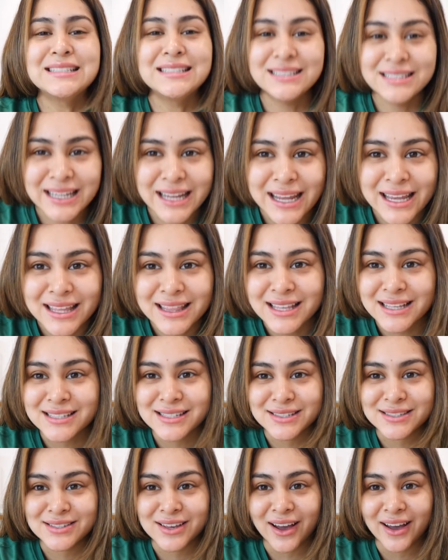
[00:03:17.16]
Dang, this
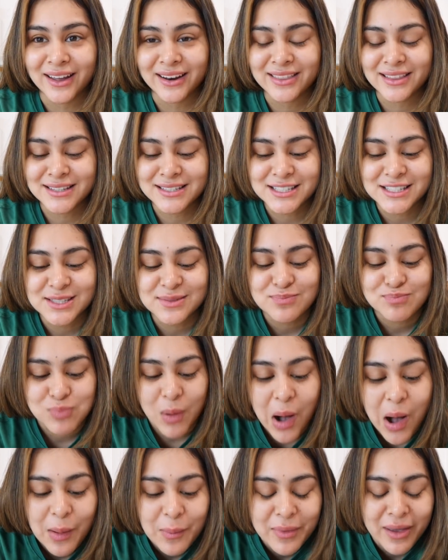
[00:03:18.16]
is good. This is
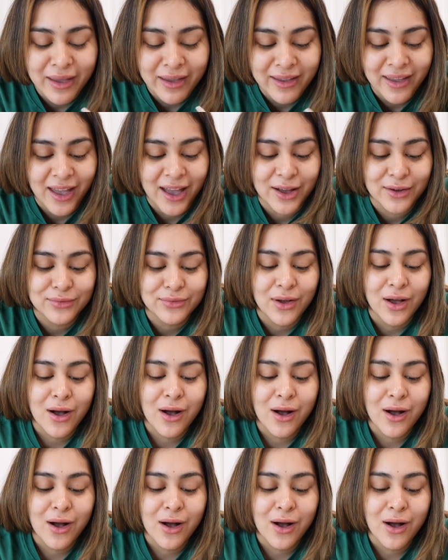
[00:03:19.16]
bomb AF.